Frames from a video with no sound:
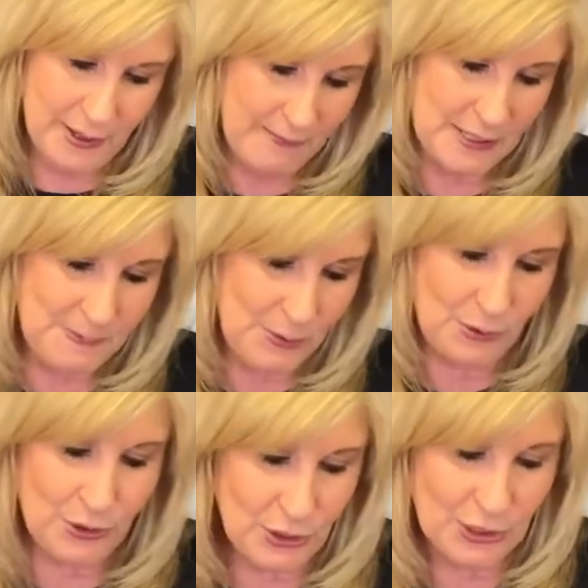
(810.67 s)
have a
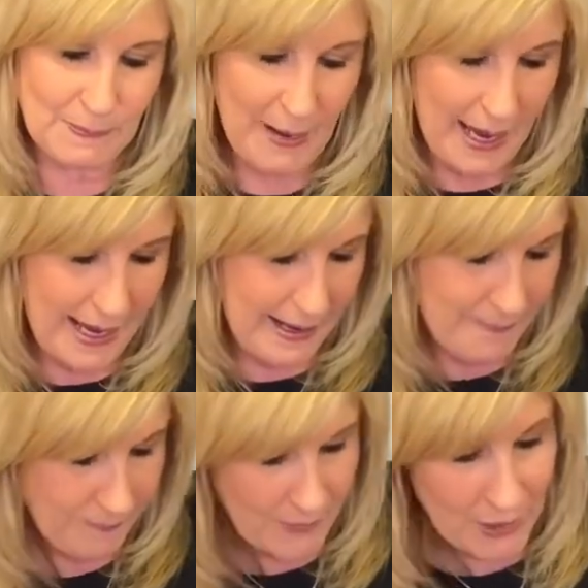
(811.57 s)
spoon close
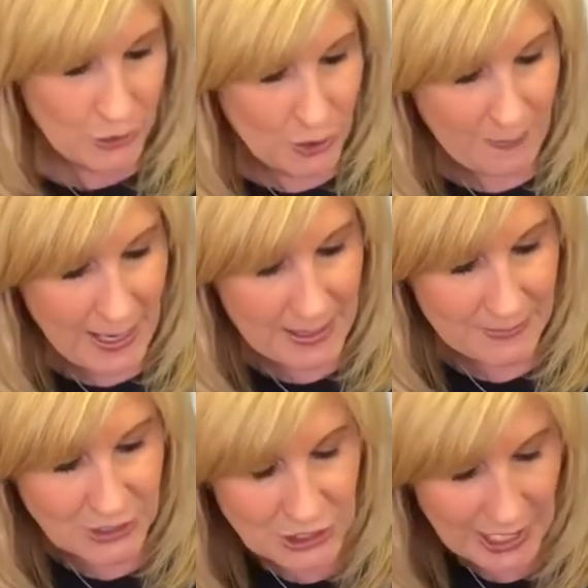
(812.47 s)
by, you might
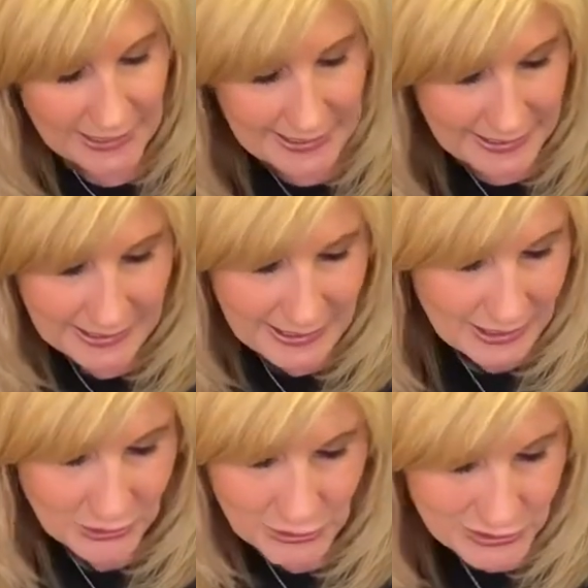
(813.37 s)
be checking
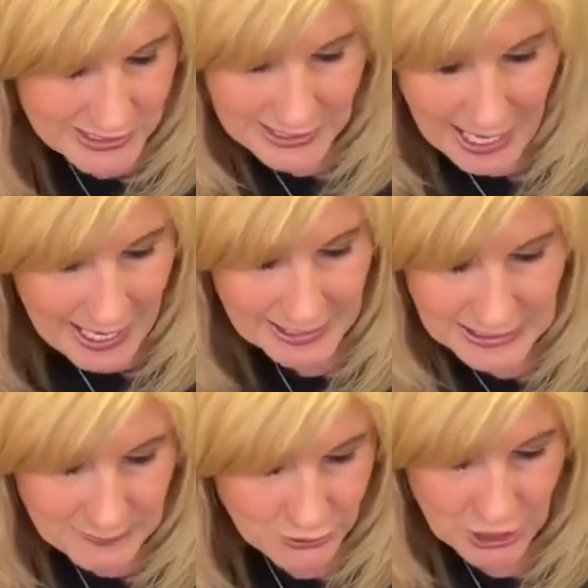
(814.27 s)
your
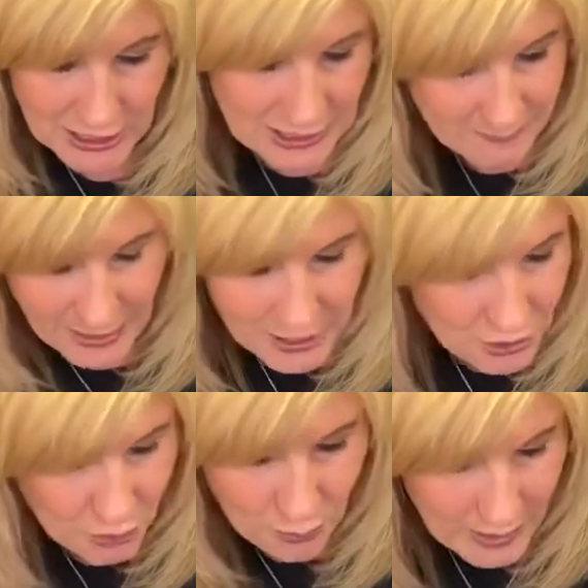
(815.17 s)
sauce just by
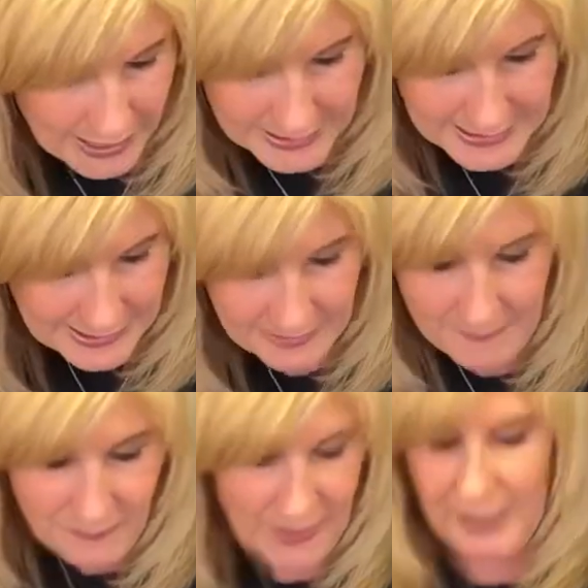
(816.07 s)
your
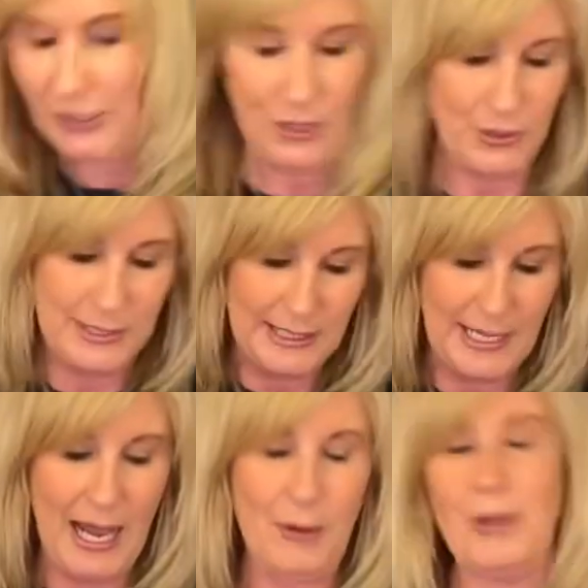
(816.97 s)
whisk and
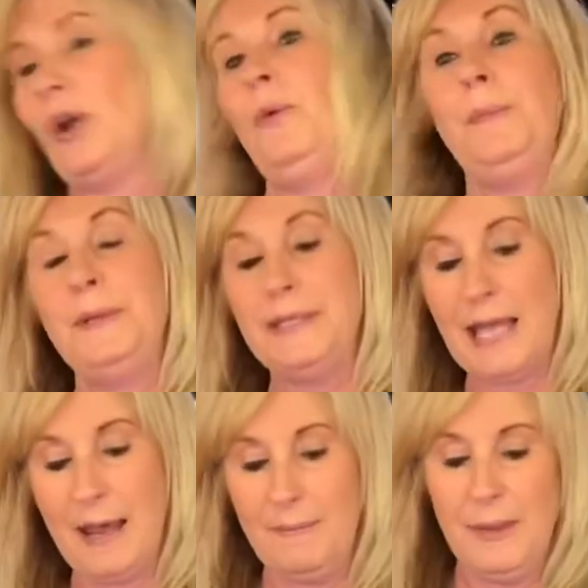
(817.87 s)
noticing how it opens
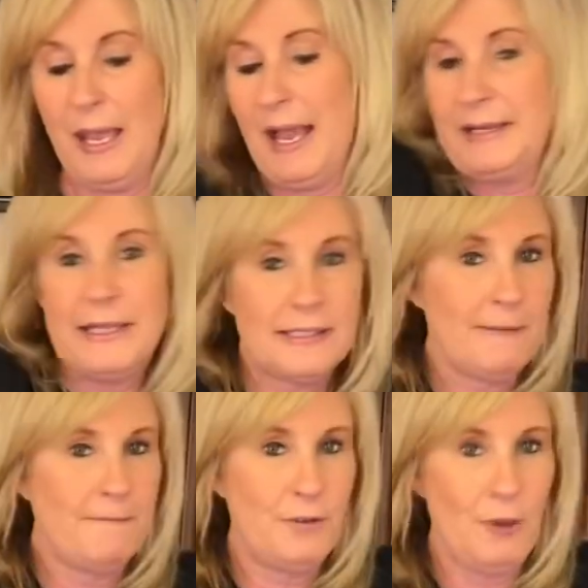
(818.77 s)
up and
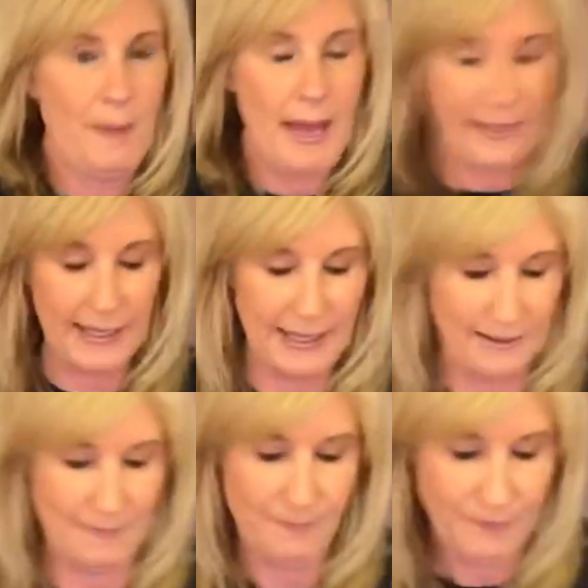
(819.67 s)
doesn't fill back in.
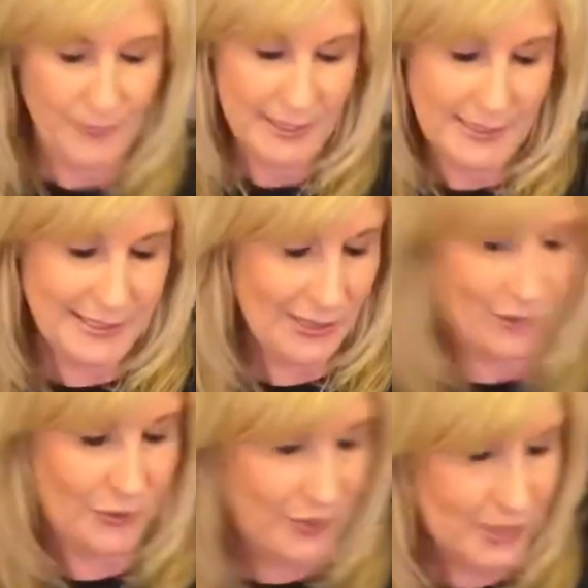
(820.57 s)

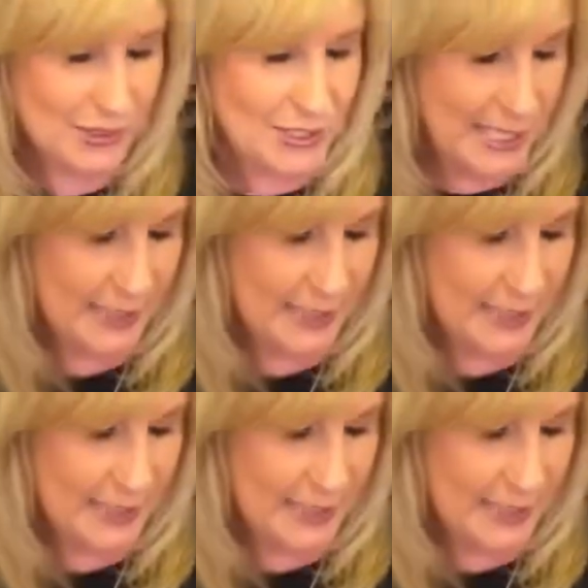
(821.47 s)
So this will take